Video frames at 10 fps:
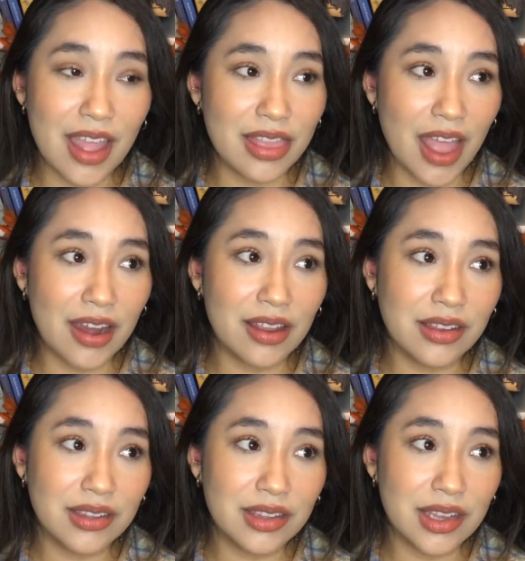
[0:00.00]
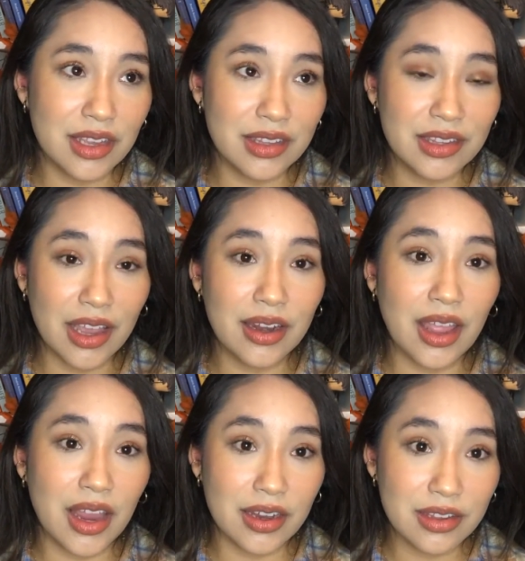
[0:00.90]
and that is inside
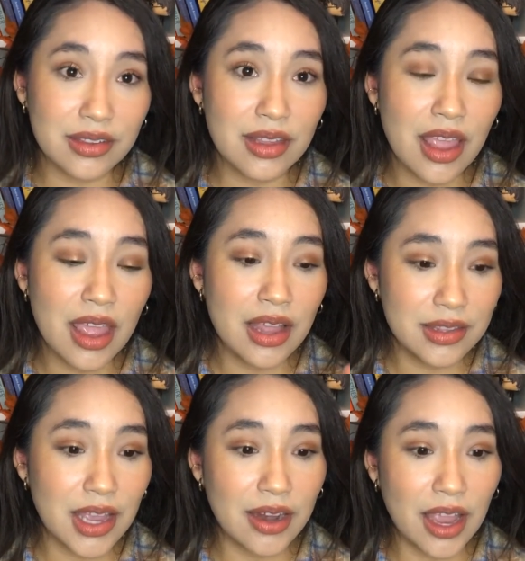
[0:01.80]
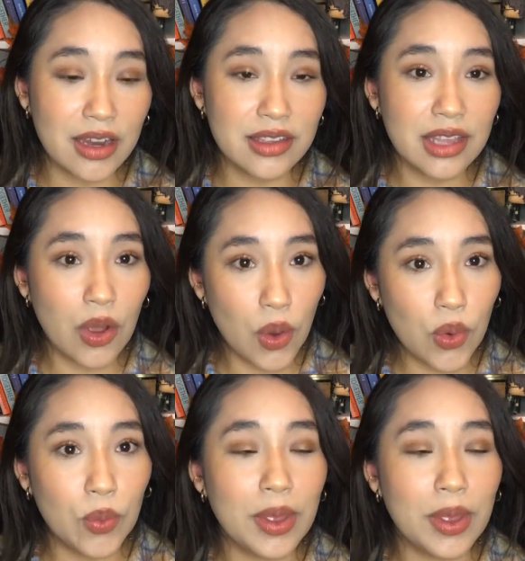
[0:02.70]
Annie's home